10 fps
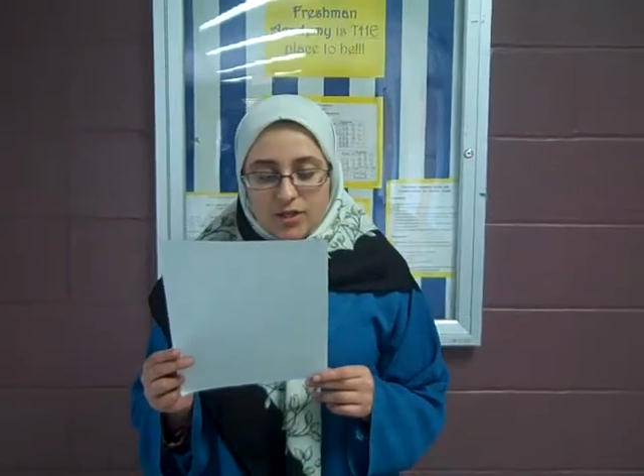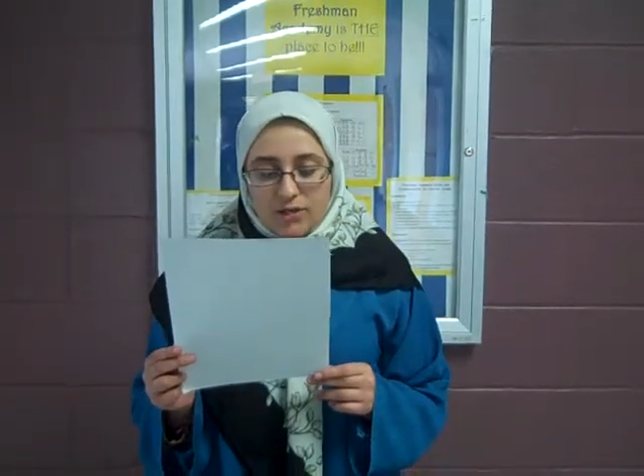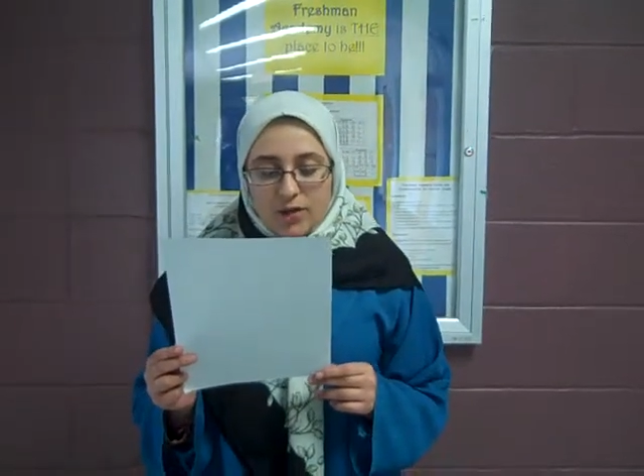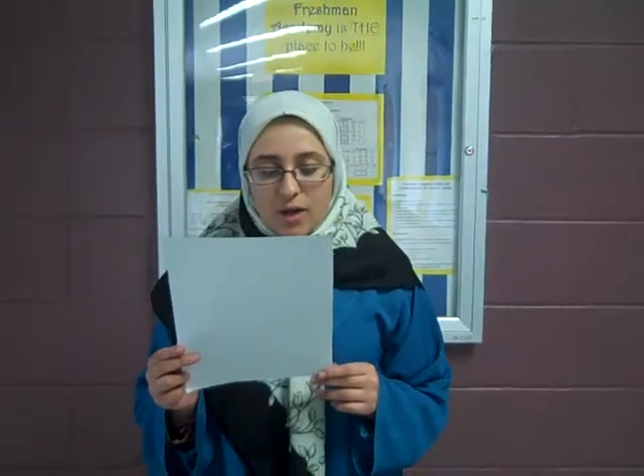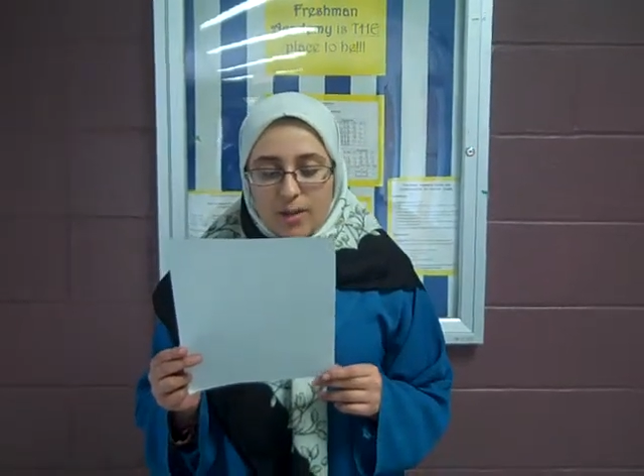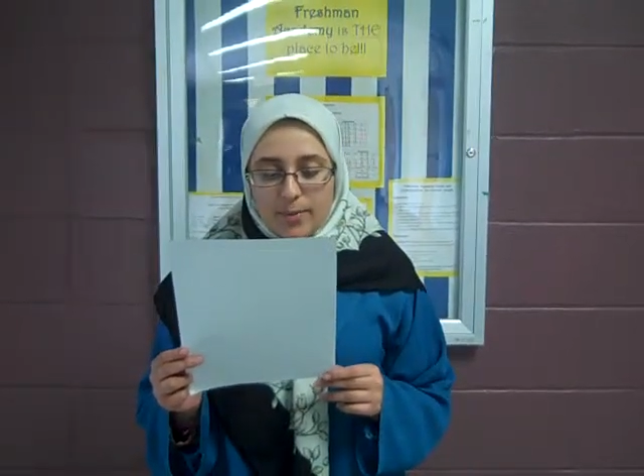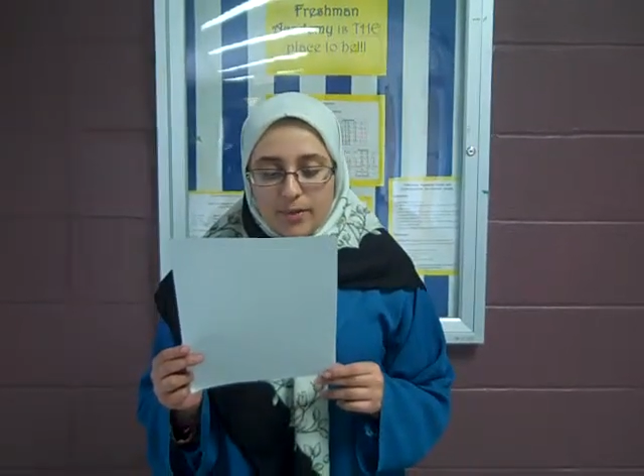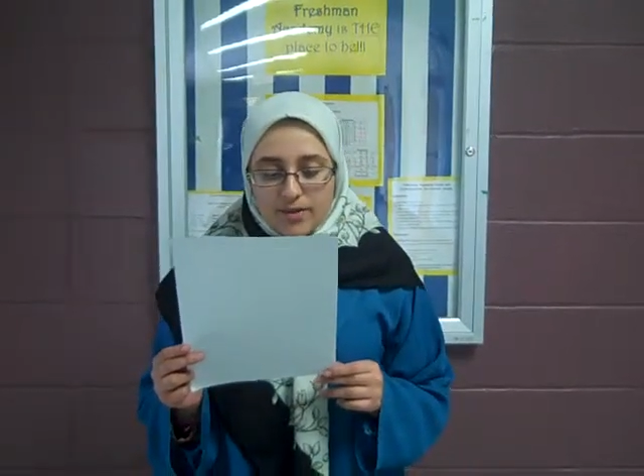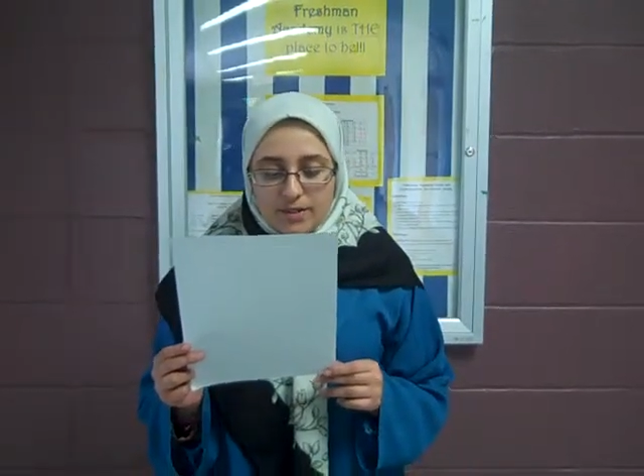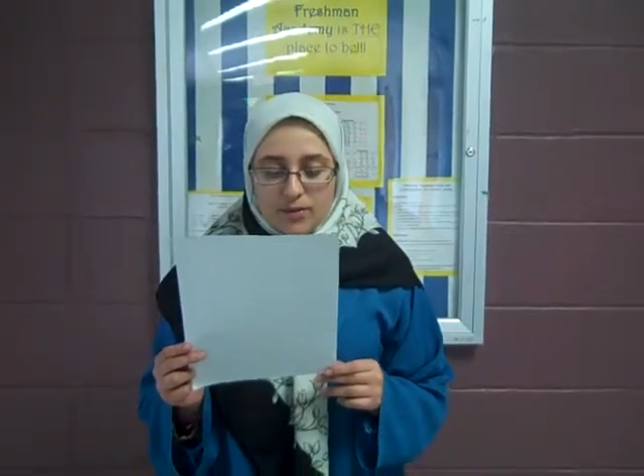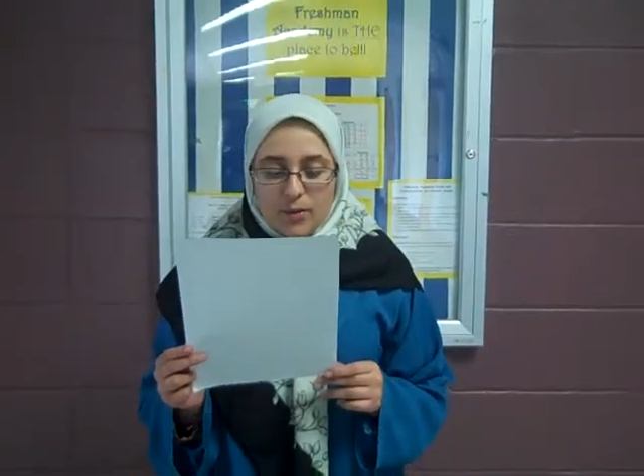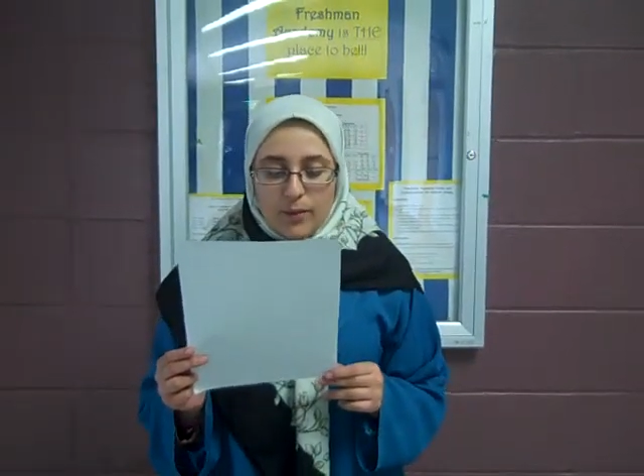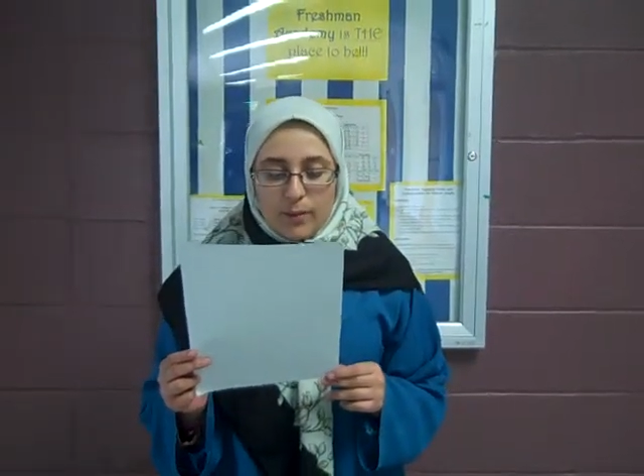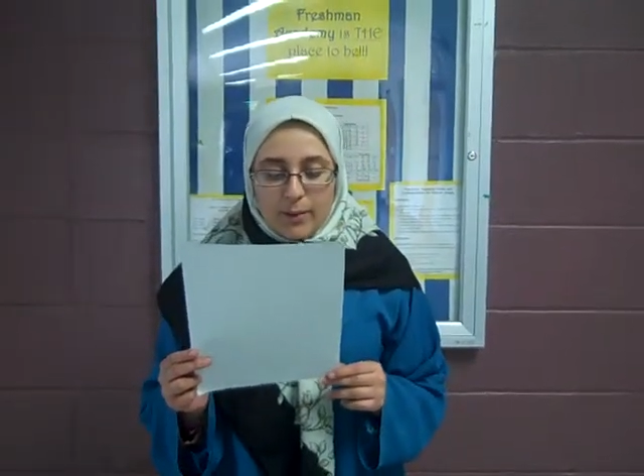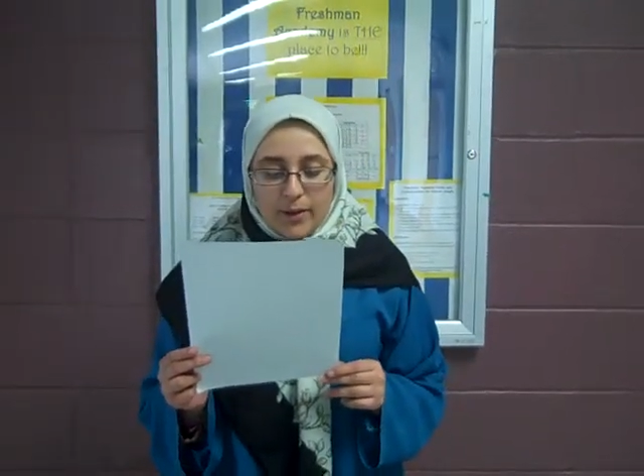shovel compost into a
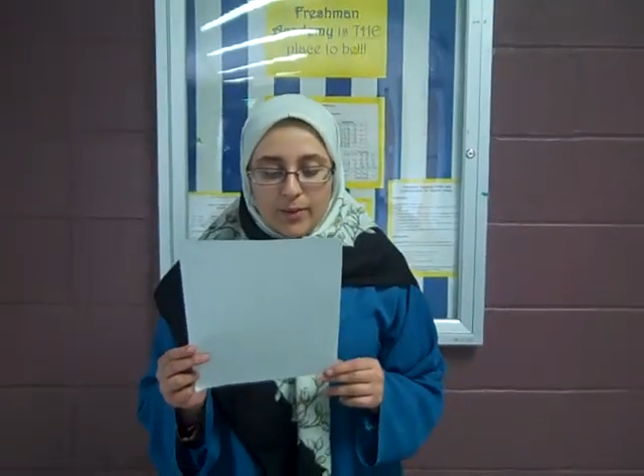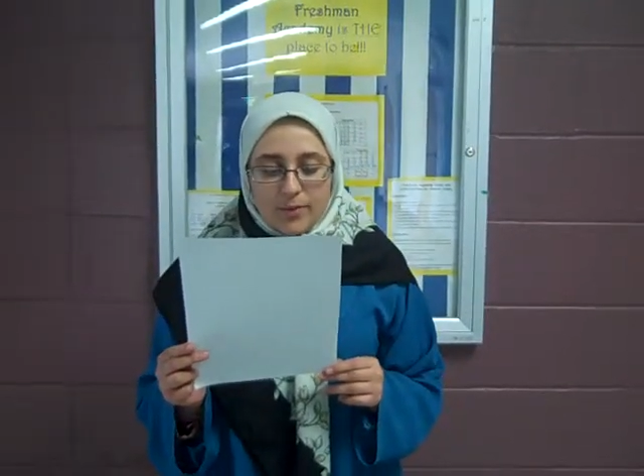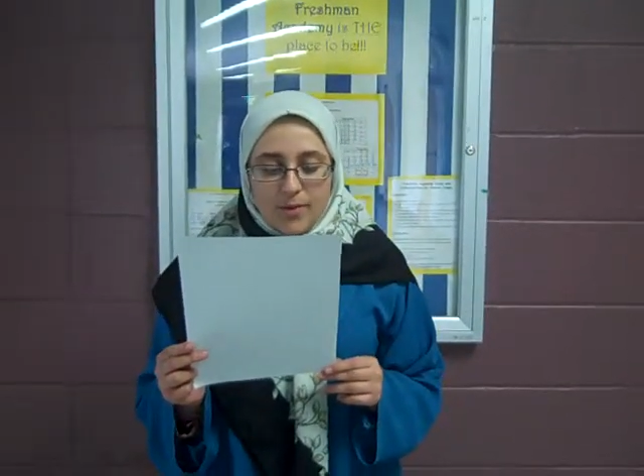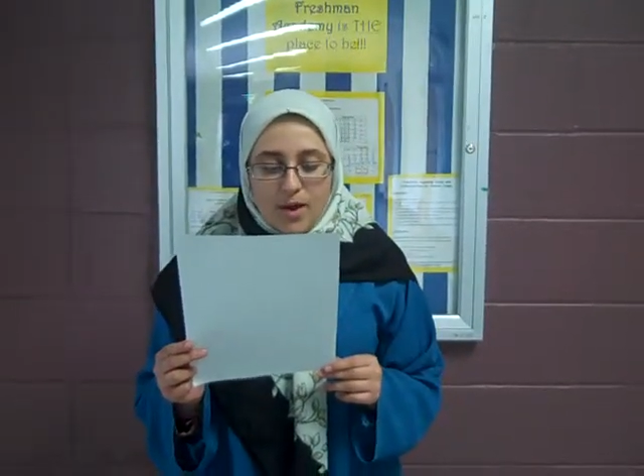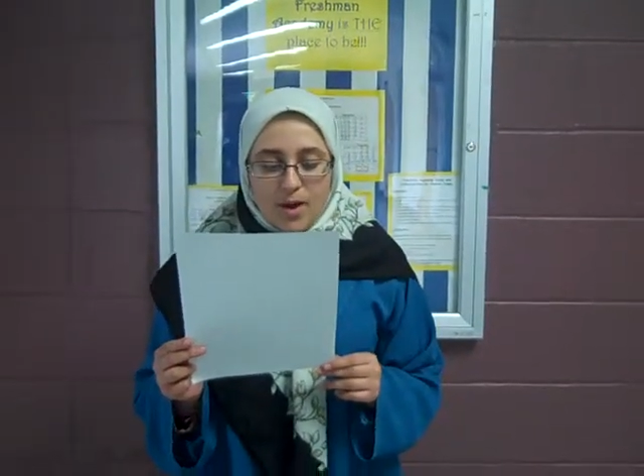wheelbarrow,